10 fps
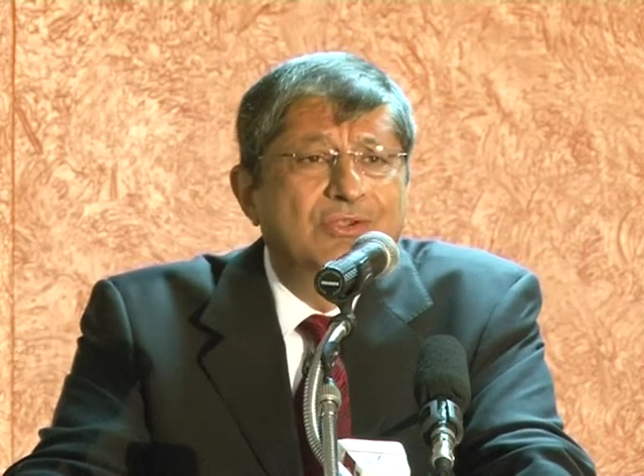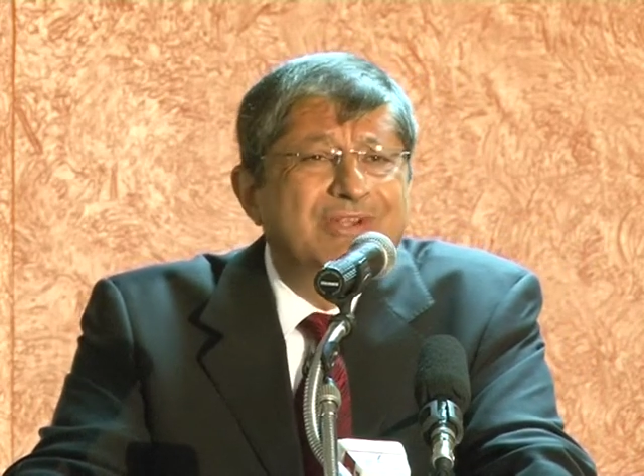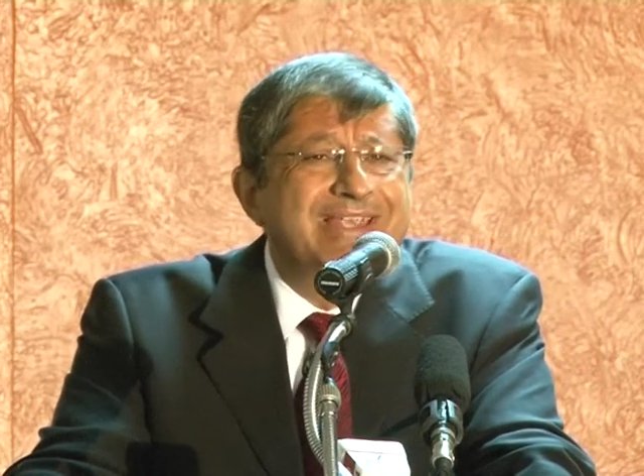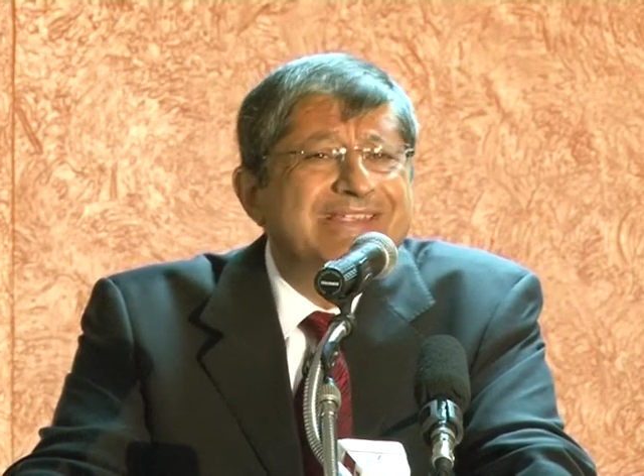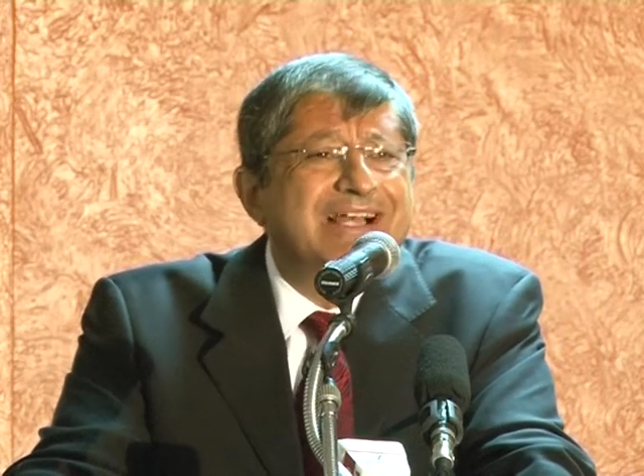
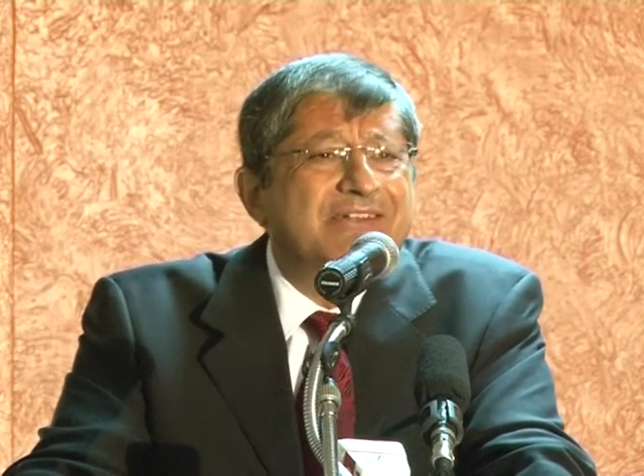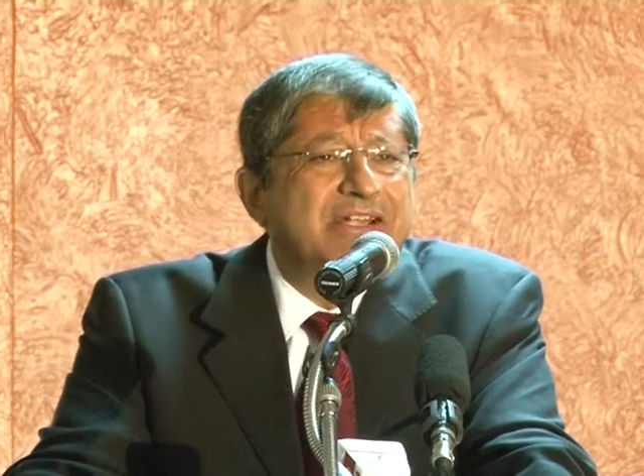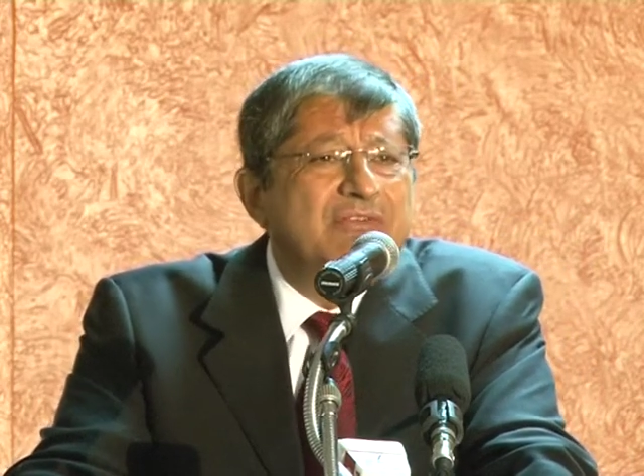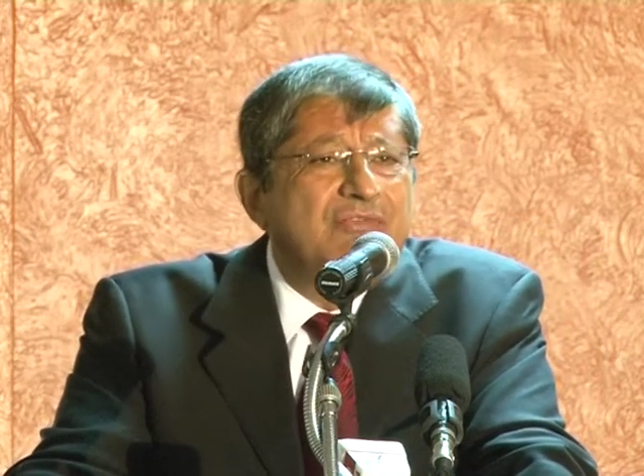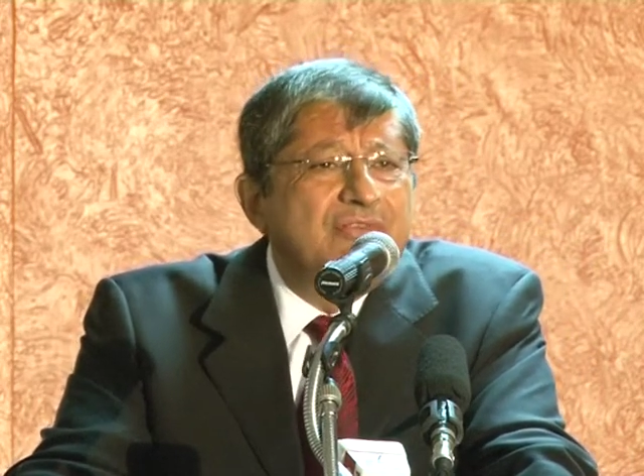Today is
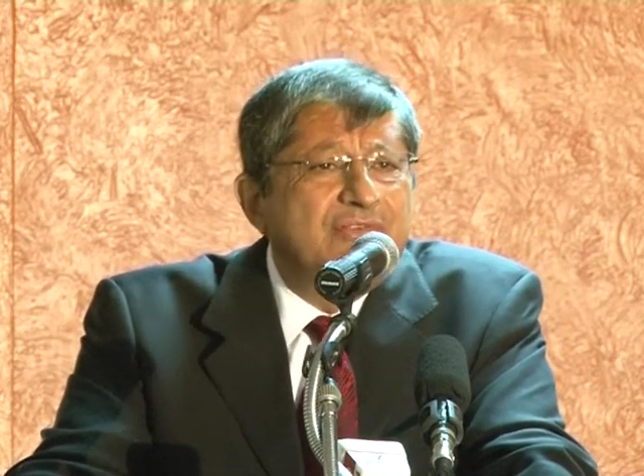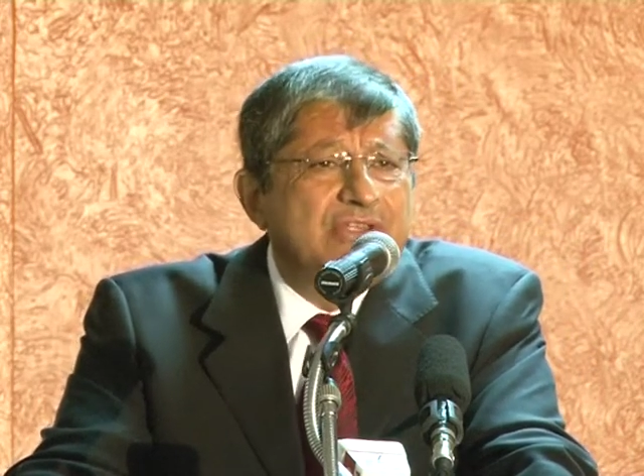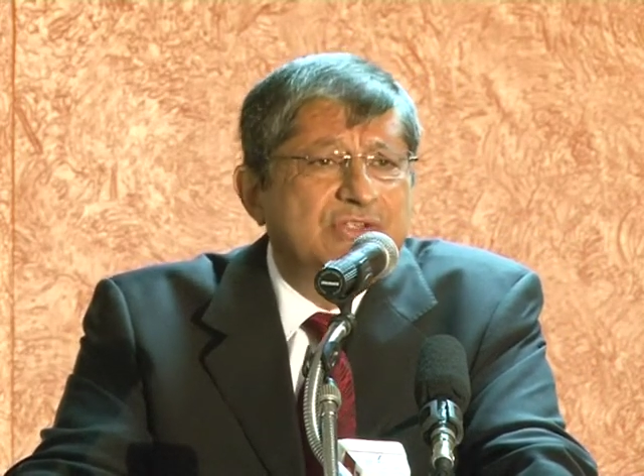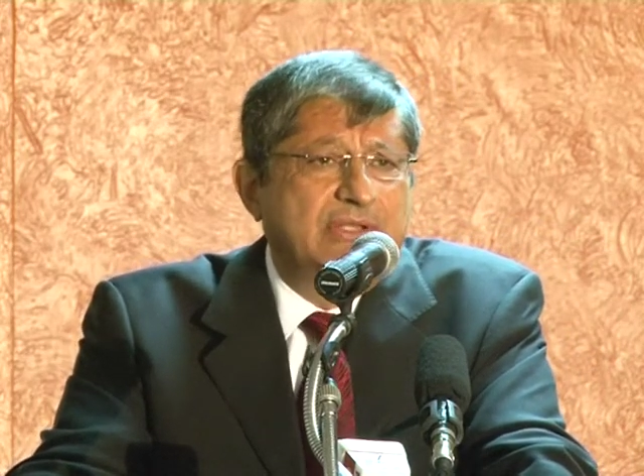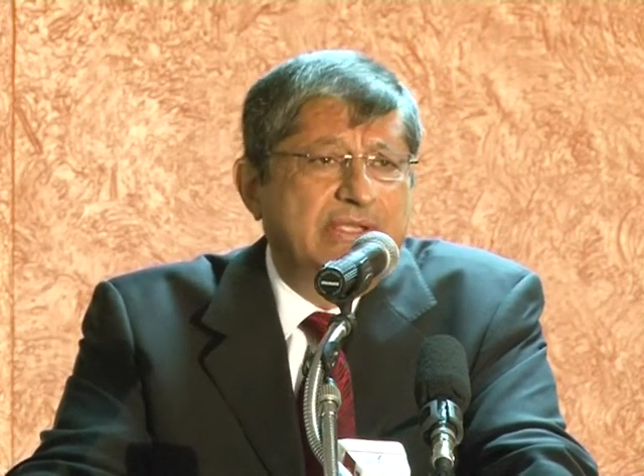150
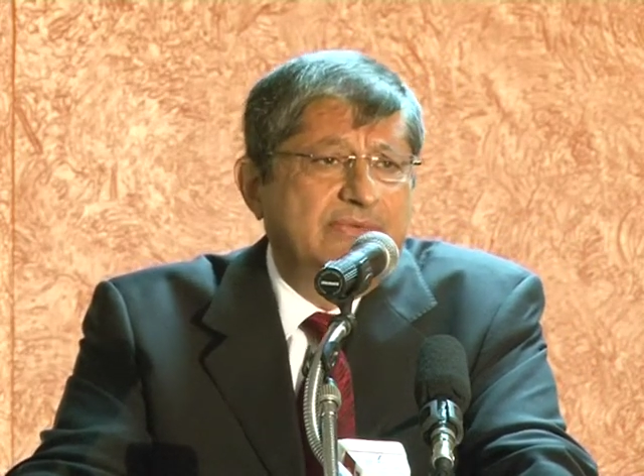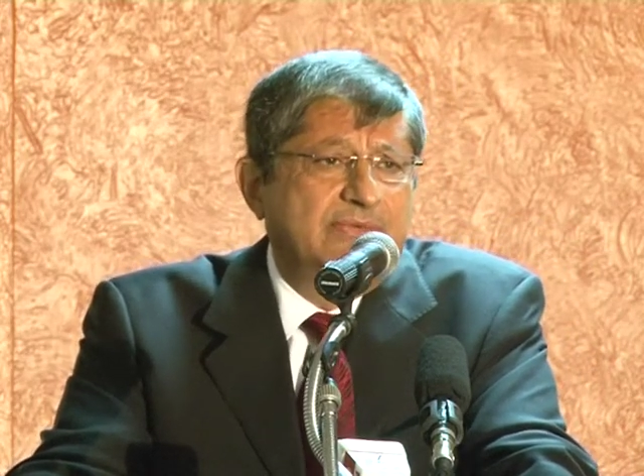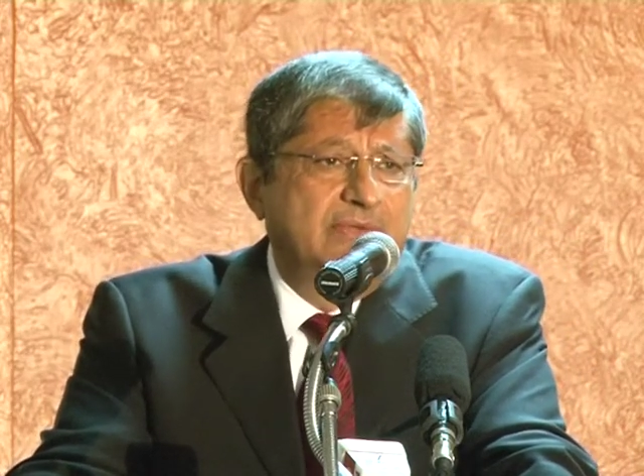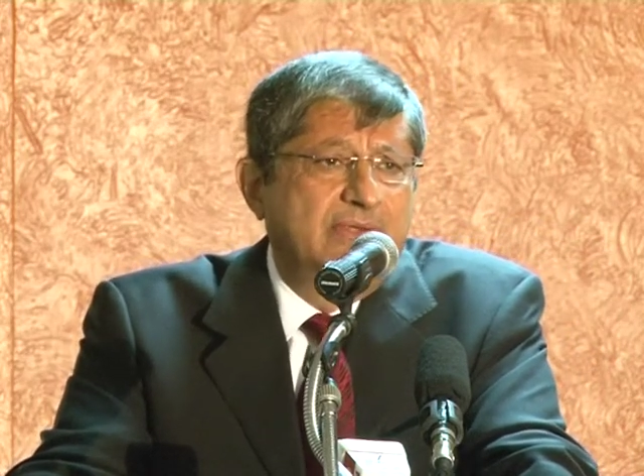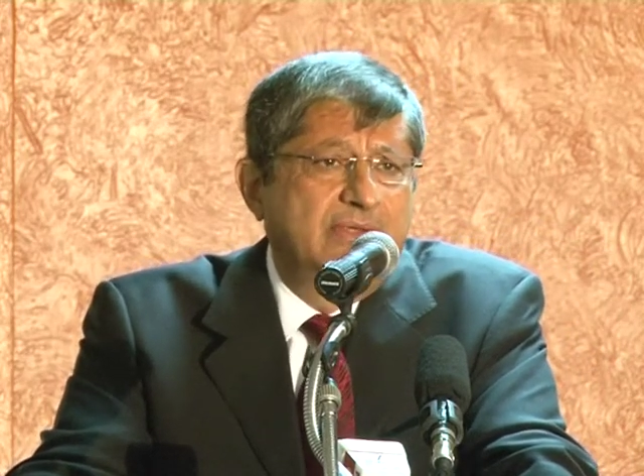shillings.